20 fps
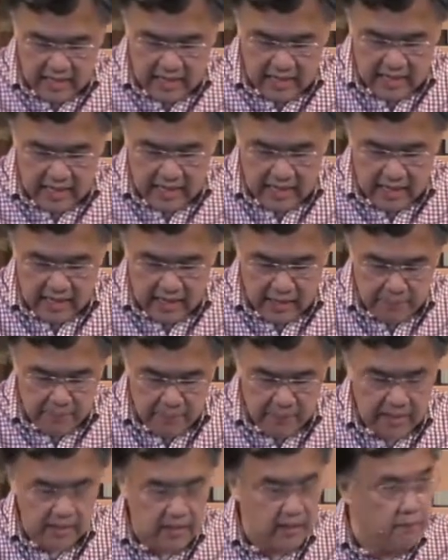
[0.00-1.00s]
end
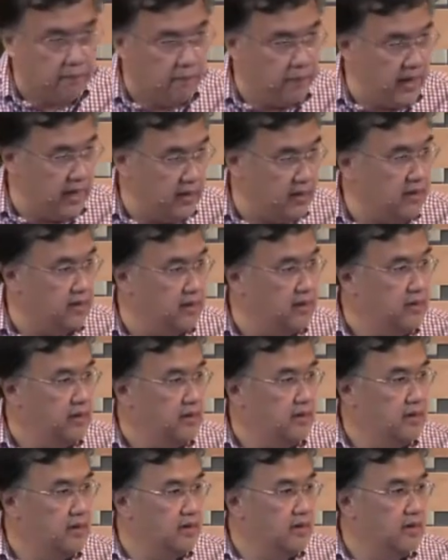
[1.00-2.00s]
up in a bed
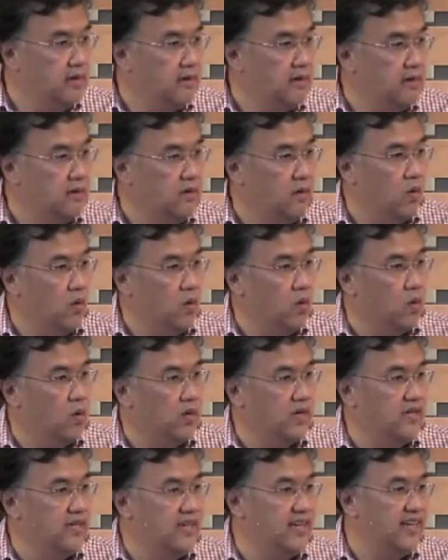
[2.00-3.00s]
or
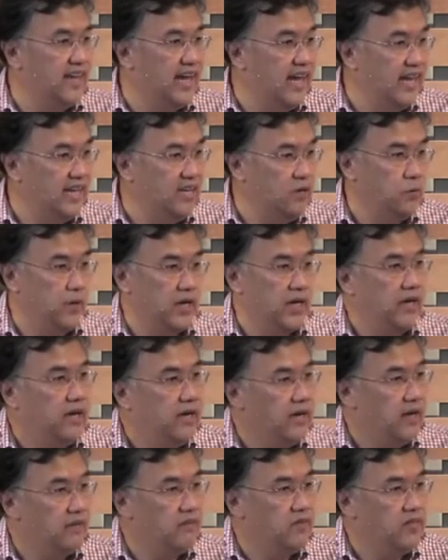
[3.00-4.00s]
in an alleyway
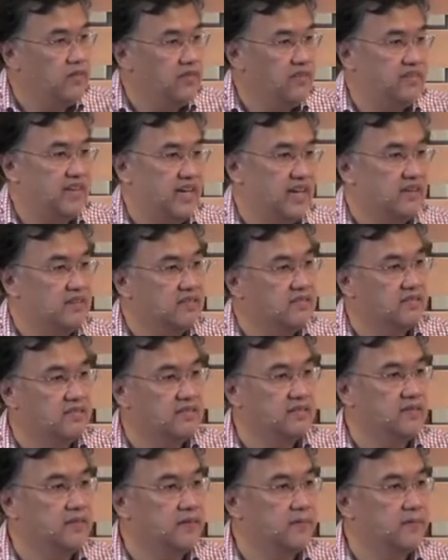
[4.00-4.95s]
having sex.